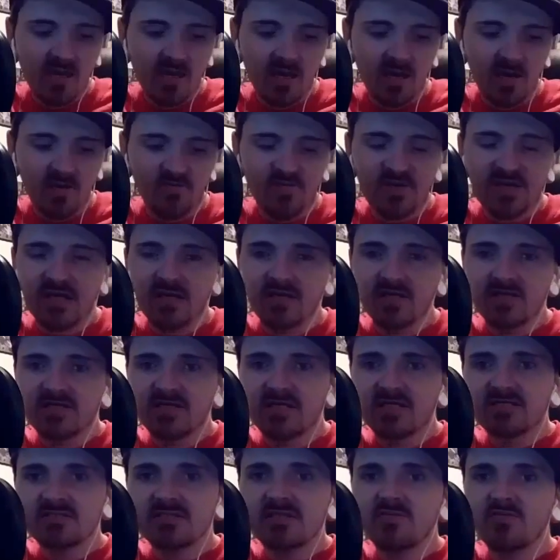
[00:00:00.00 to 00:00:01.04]
Vanilla
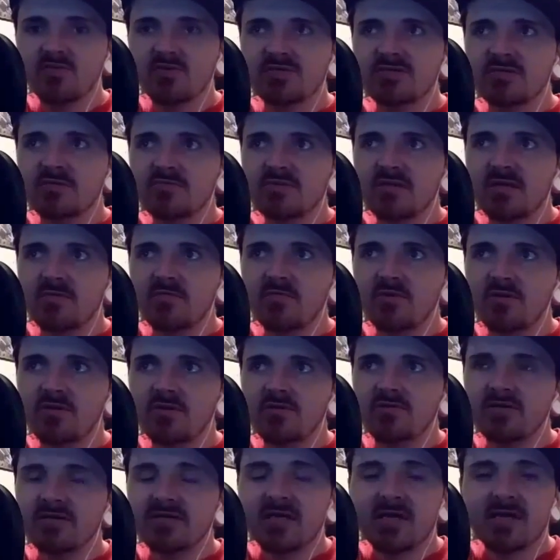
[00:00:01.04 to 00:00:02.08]
Destiny was
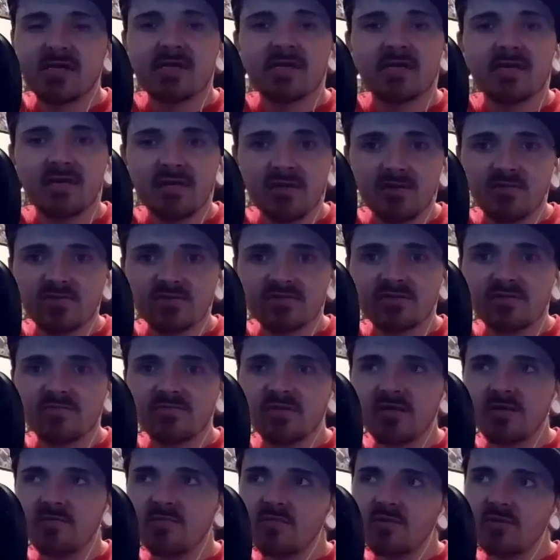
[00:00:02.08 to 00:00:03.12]
September. The Taken King was
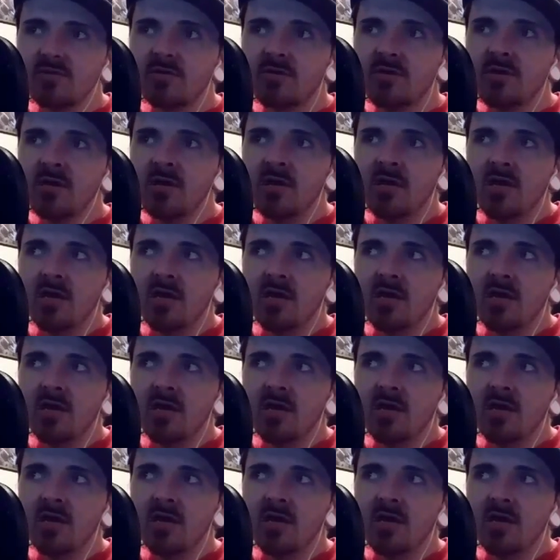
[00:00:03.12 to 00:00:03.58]
September.